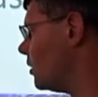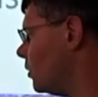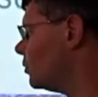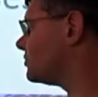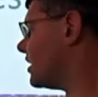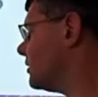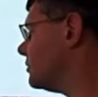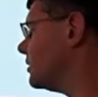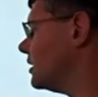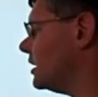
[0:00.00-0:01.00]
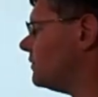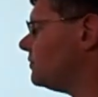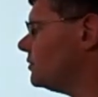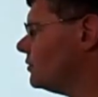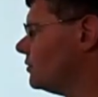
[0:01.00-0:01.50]
Also,
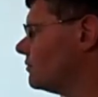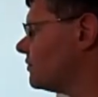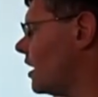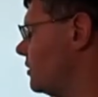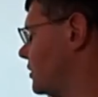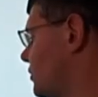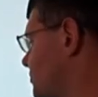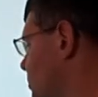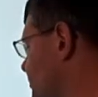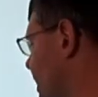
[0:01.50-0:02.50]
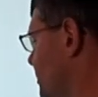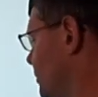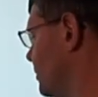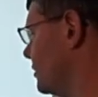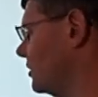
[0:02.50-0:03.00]
if you've only got a small
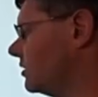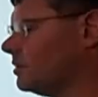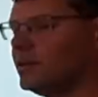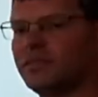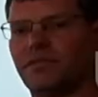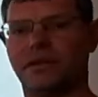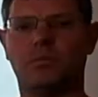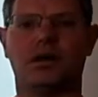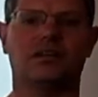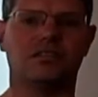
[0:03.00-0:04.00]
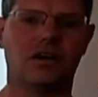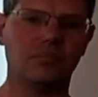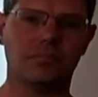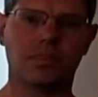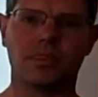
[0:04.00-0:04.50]
table, you only need to fill in one at a
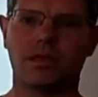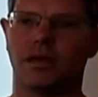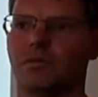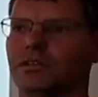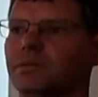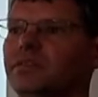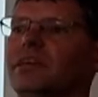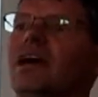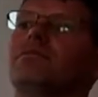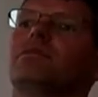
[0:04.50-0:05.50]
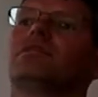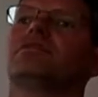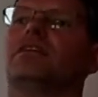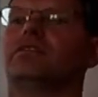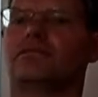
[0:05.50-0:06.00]
time, which means you haven't got to
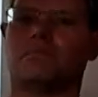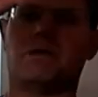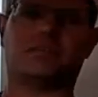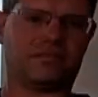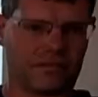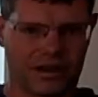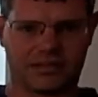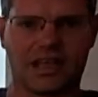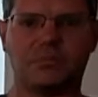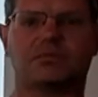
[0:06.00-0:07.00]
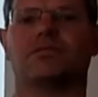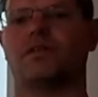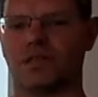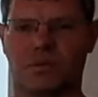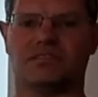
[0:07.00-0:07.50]
search through a massive great table to
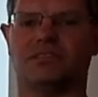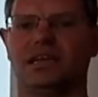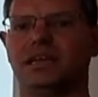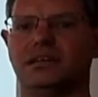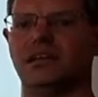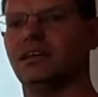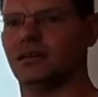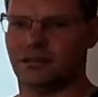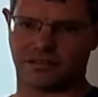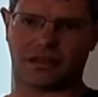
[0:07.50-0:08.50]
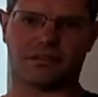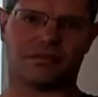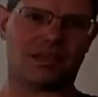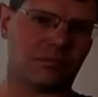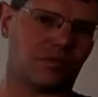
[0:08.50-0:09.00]
find the bits you need. You just go
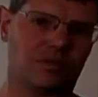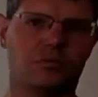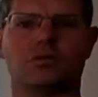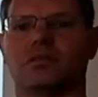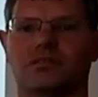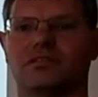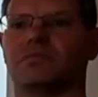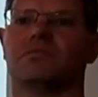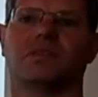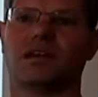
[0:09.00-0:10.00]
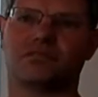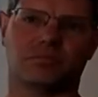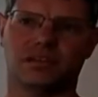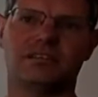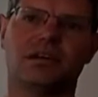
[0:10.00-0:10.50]
to the table that you want, that's the
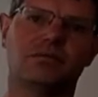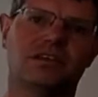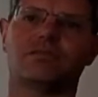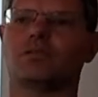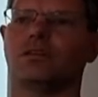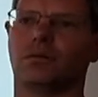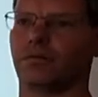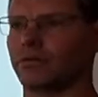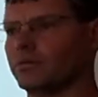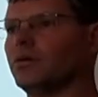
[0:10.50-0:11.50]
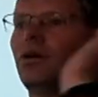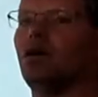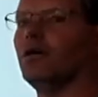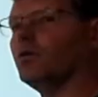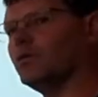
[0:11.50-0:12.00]
customer details. You haven't got to look through
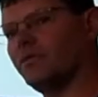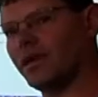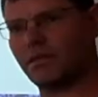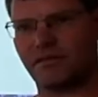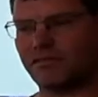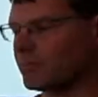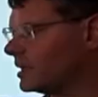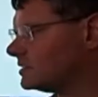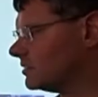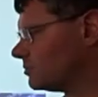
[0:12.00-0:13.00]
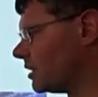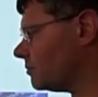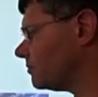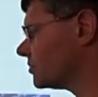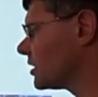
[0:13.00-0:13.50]
all of the other information as
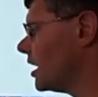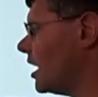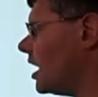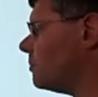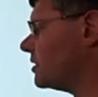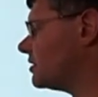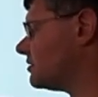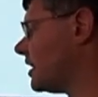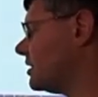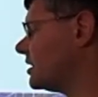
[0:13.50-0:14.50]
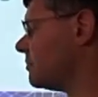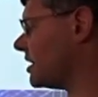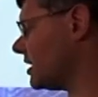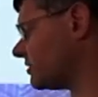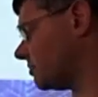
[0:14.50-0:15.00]
well. And because of that, you're going to
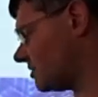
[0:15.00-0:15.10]
make less